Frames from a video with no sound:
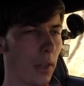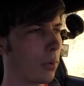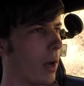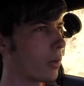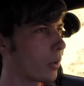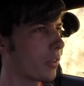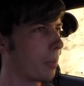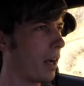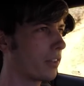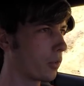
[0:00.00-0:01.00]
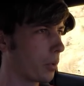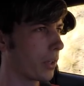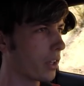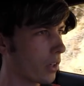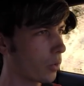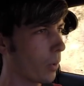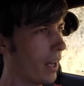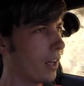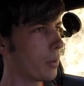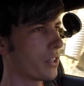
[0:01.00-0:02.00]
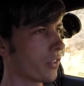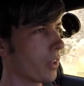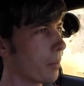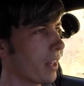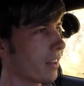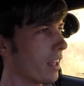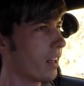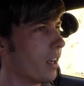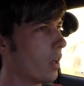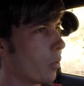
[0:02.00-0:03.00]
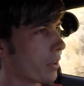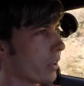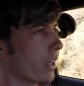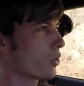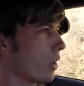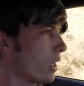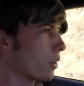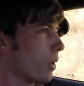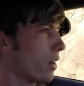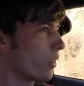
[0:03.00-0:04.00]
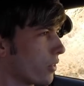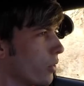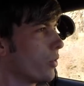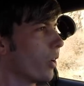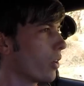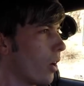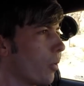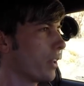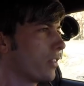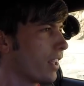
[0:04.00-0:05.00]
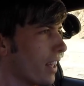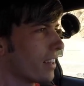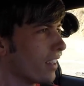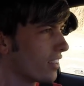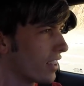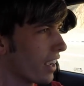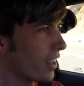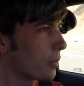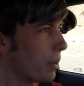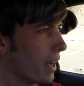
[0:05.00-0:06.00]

The throttle response is really good as well, which is something that with electronic throttles you don't always get these days,